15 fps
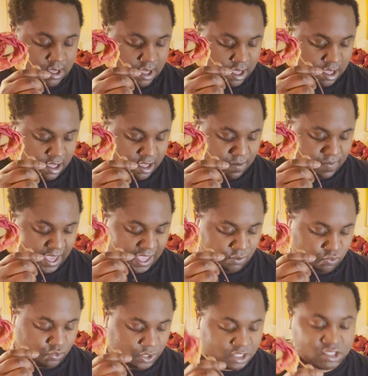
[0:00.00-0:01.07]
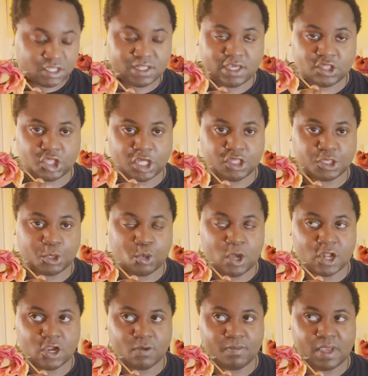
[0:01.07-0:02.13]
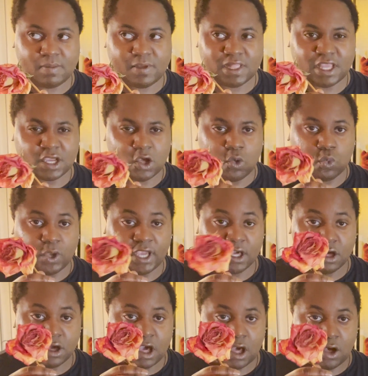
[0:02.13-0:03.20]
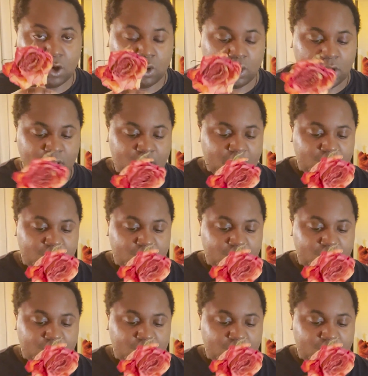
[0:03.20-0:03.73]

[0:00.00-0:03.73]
I recently changed the water maybe like a week ago.